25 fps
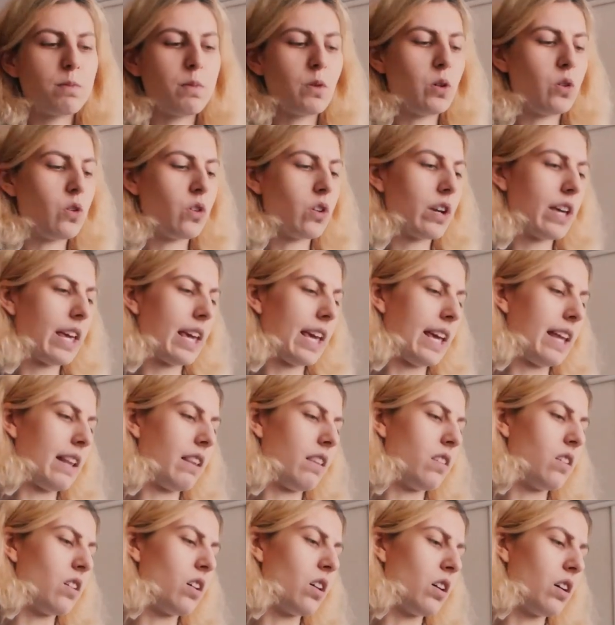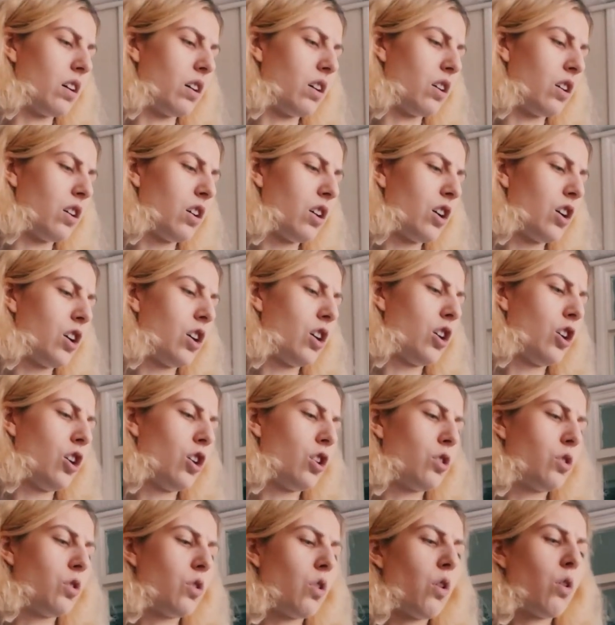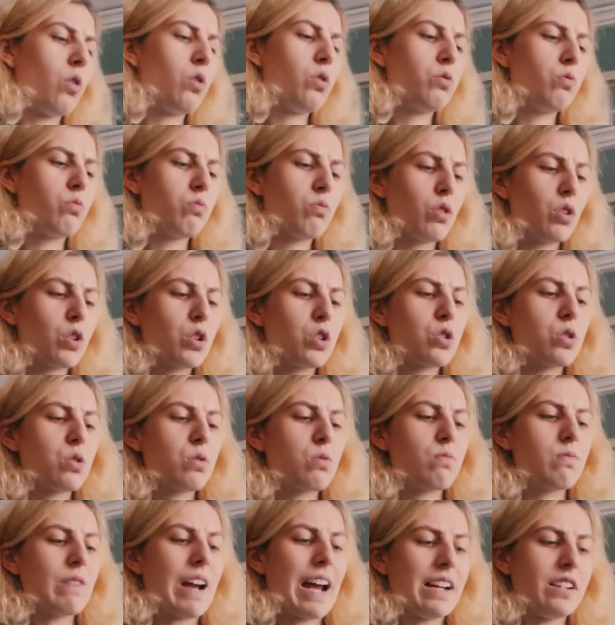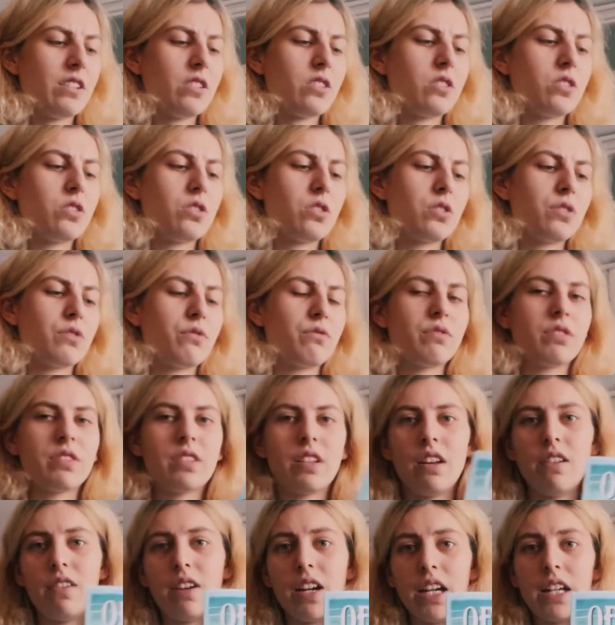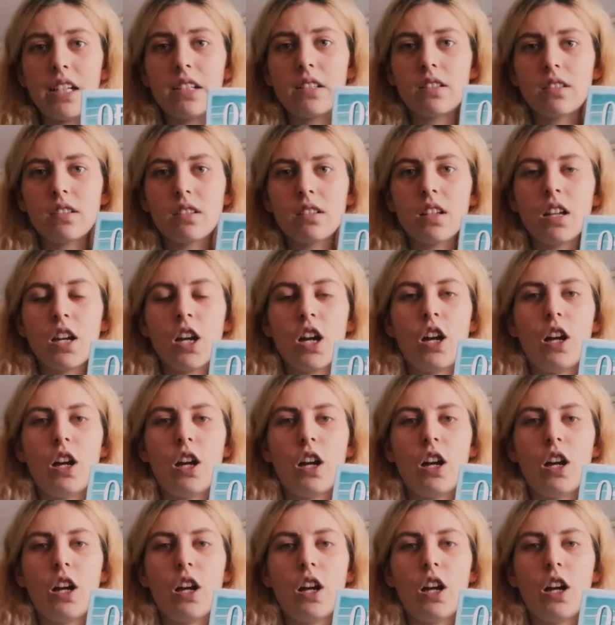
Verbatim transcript: book in the Gold Rush Ranch series.